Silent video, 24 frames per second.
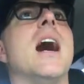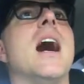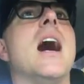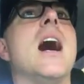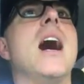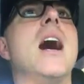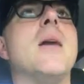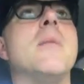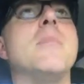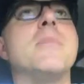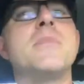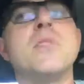
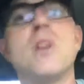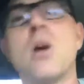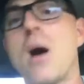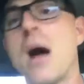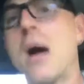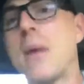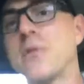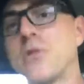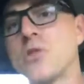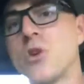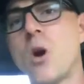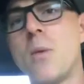Um, you know,
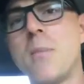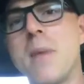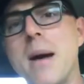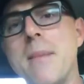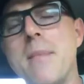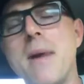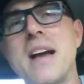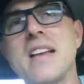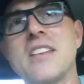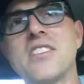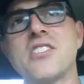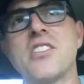I was all by
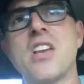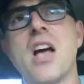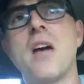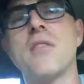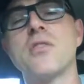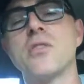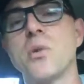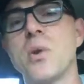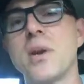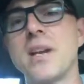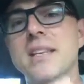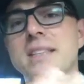
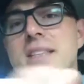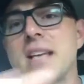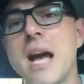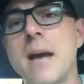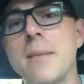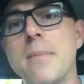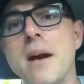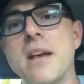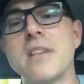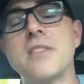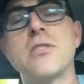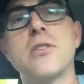myself, so
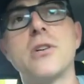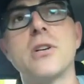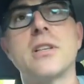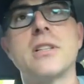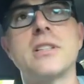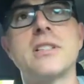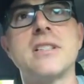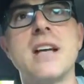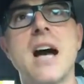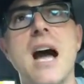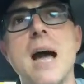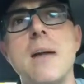anytime I
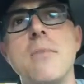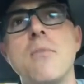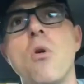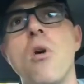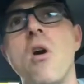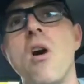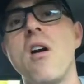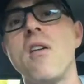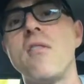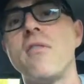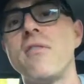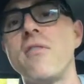took time
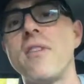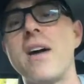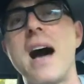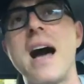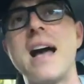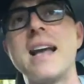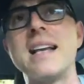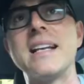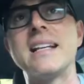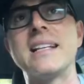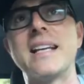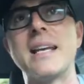off,
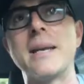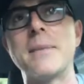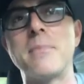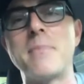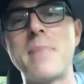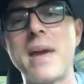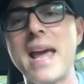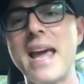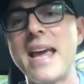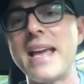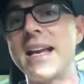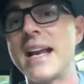I didn't
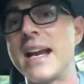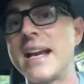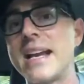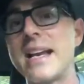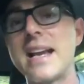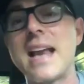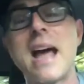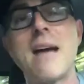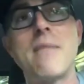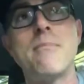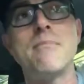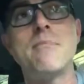get paid. I
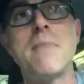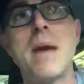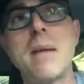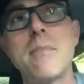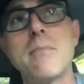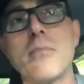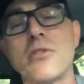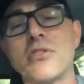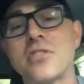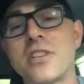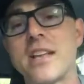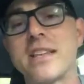didn't have
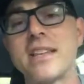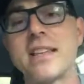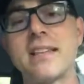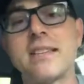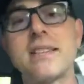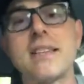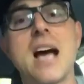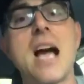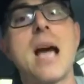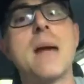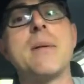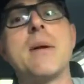members at
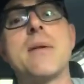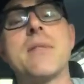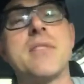that time.